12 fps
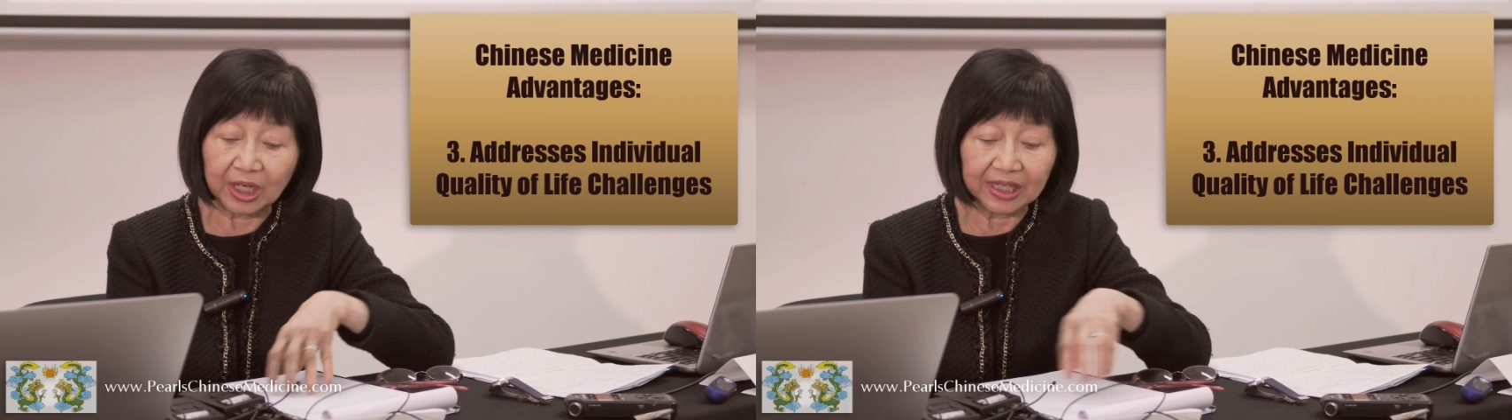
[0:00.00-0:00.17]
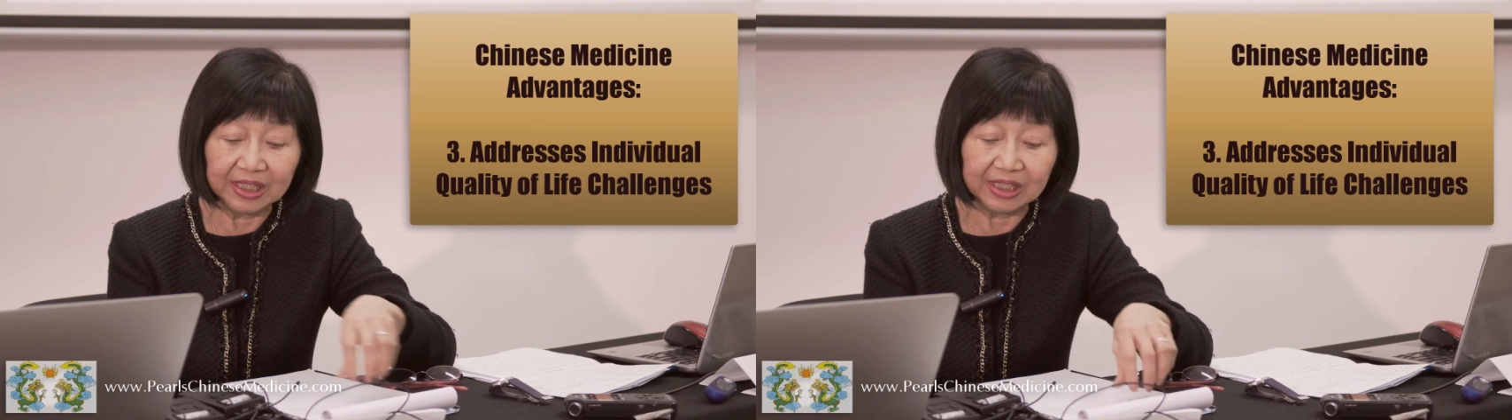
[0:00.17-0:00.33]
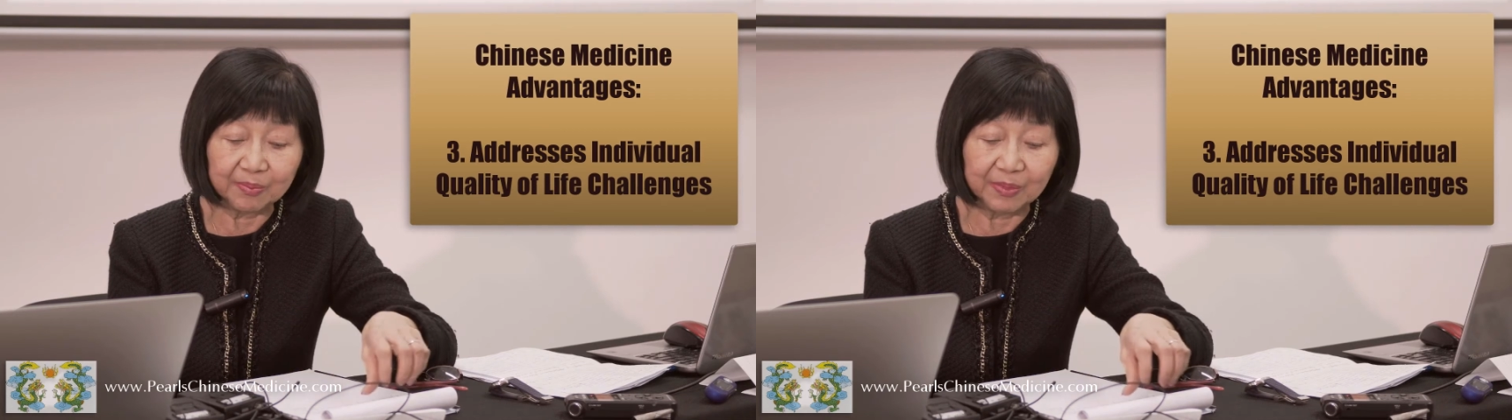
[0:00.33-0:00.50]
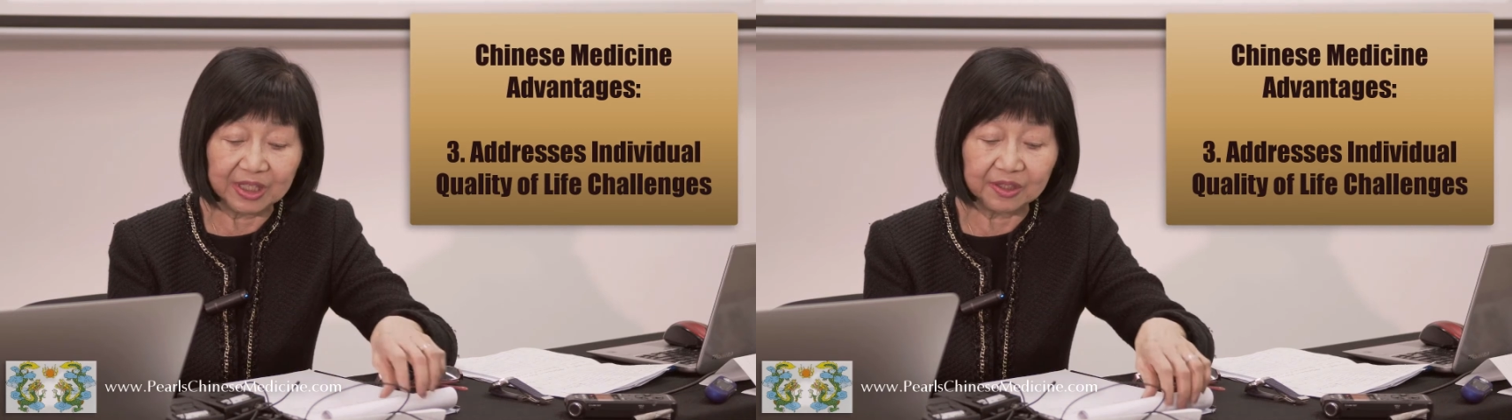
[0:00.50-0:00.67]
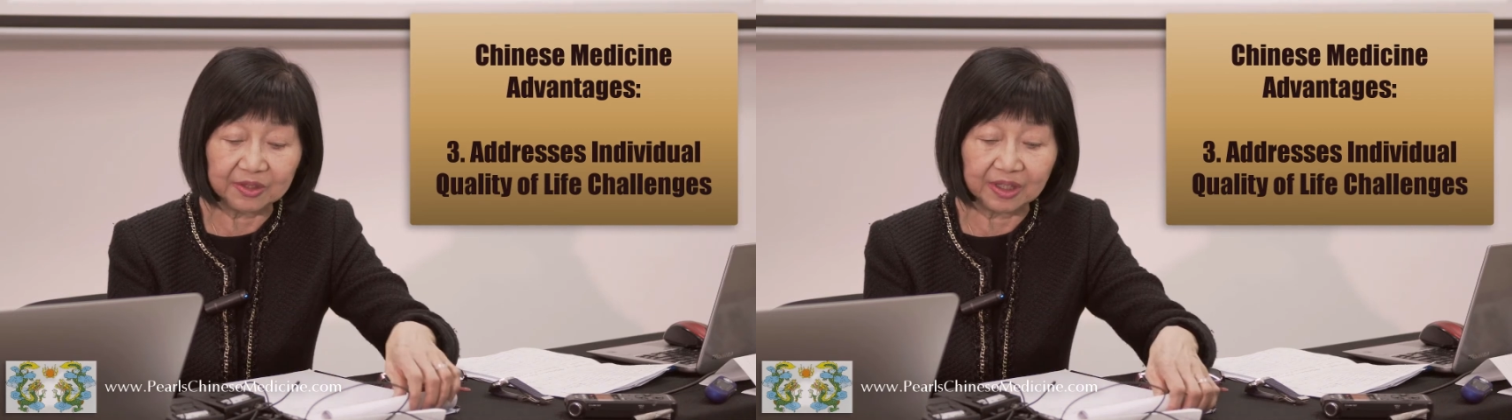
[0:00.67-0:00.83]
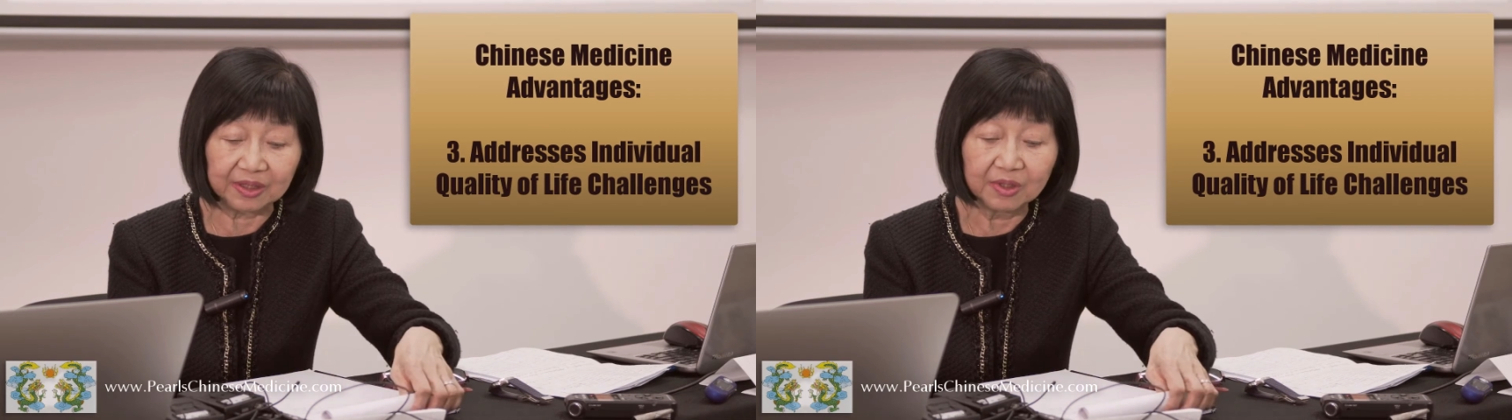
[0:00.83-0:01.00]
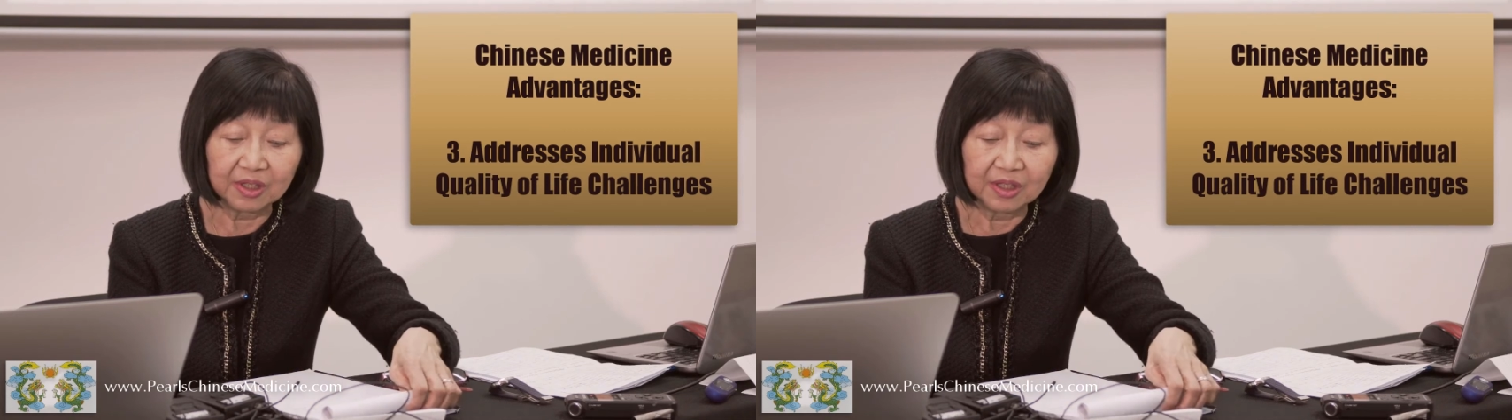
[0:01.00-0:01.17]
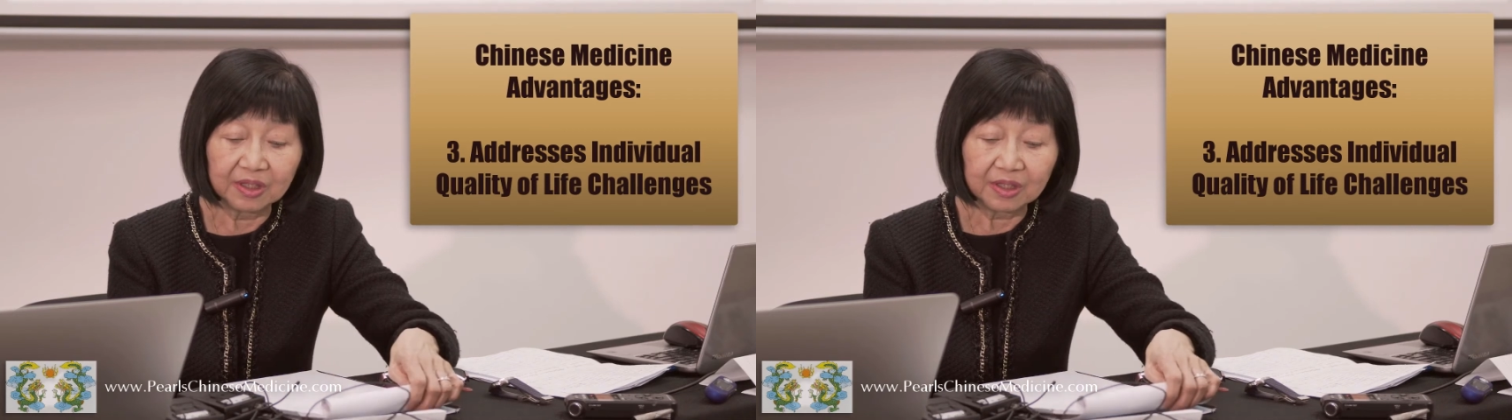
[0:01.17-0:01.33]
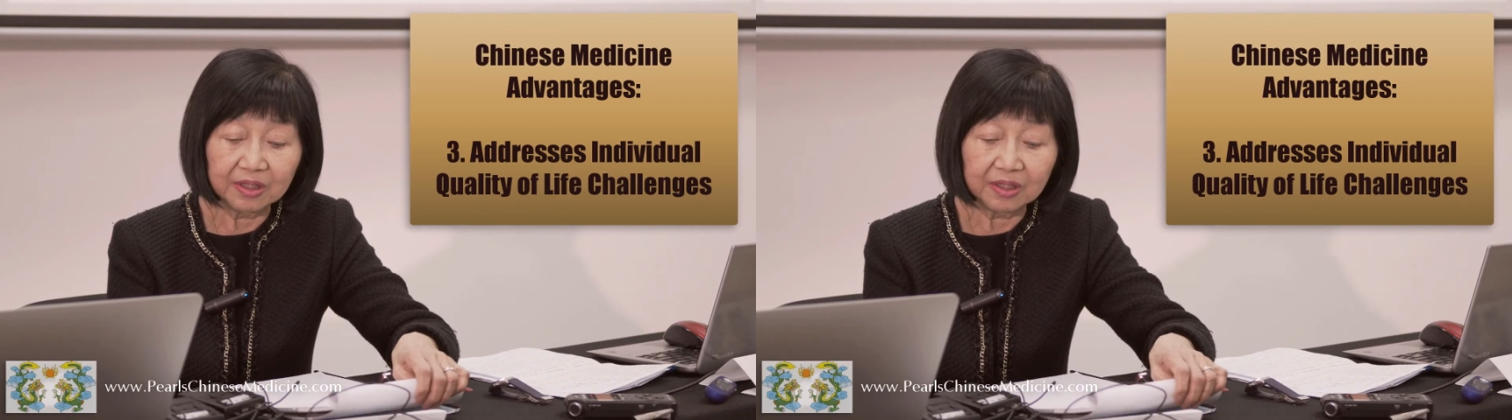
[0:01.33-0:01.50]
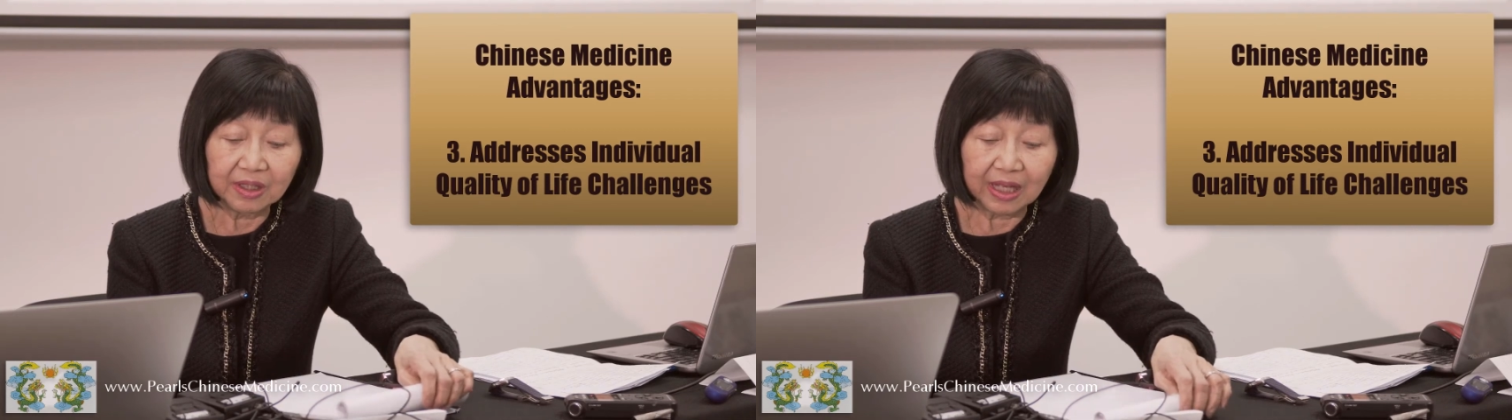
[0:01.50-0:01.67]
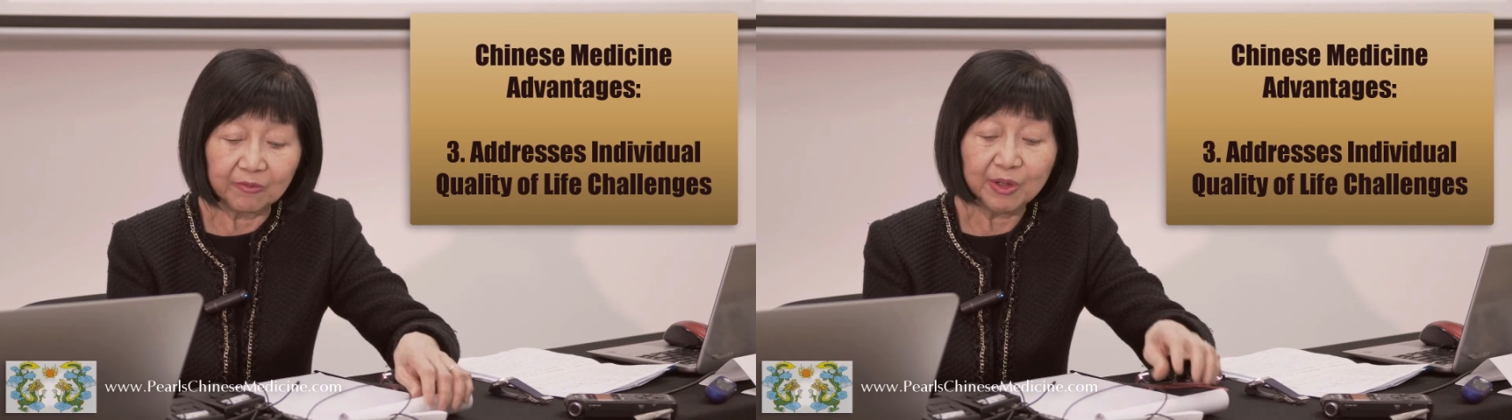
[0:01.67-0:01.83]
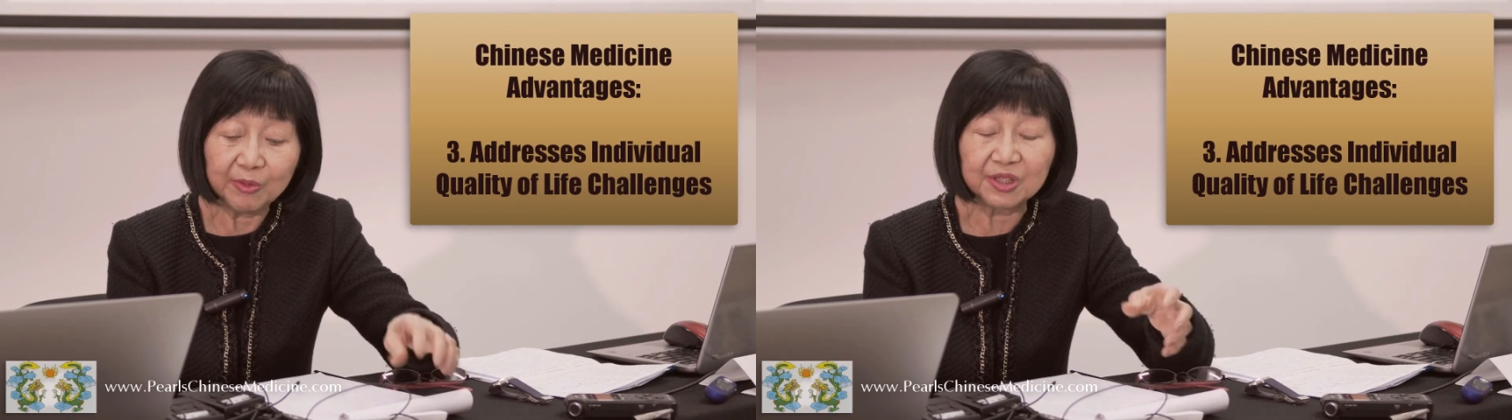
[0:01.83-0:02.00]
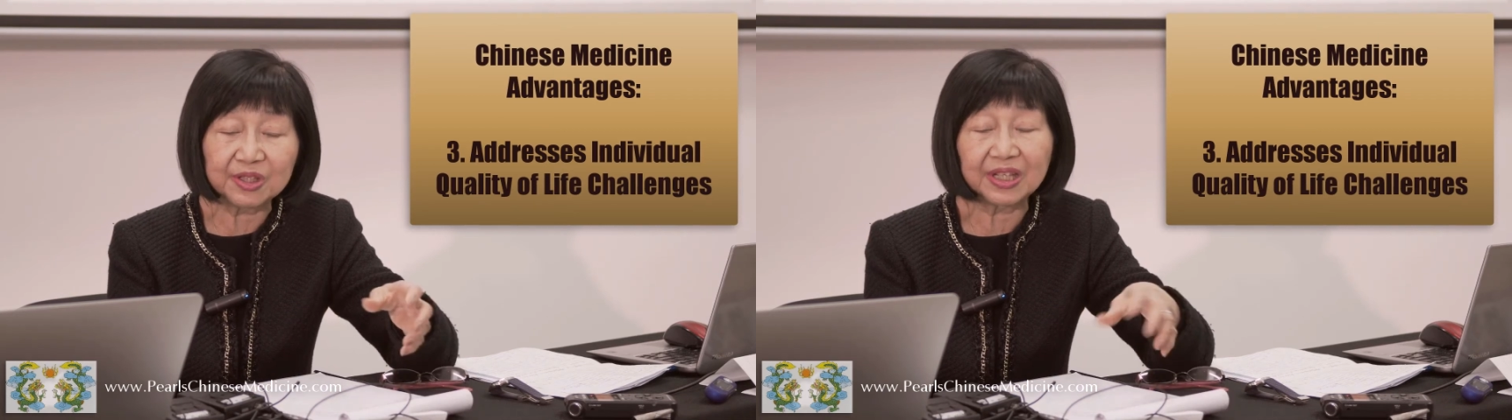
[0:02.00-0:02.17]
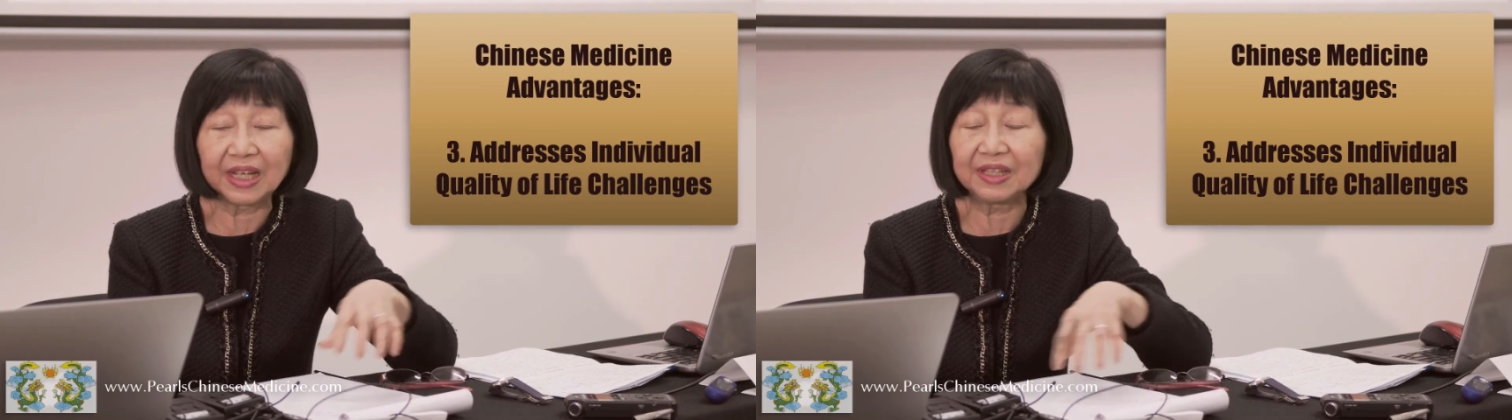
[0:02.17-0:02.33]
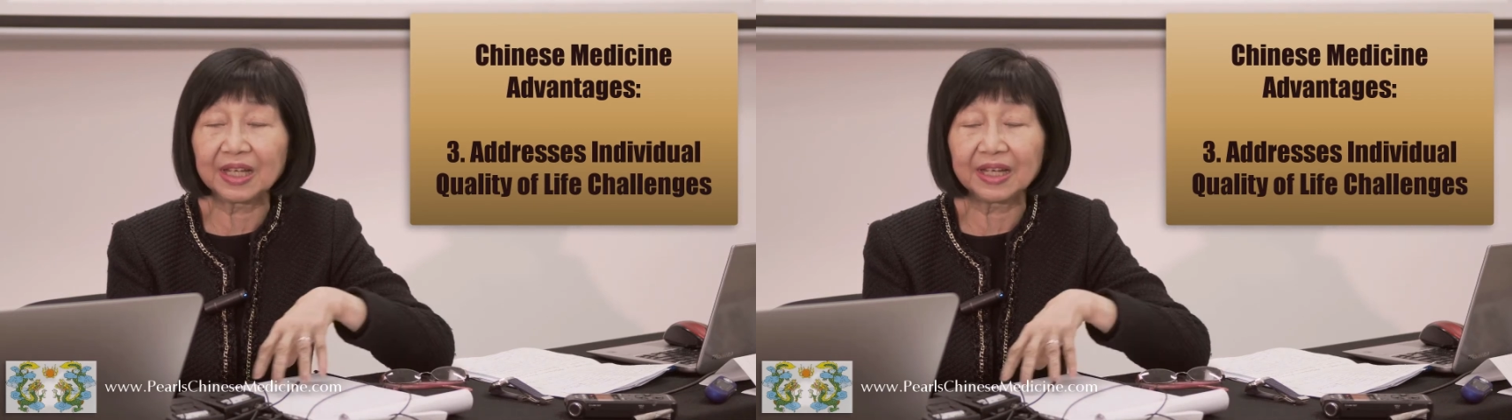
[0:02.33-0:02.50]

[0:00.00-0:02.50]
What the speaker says: Chinese medicine, we would say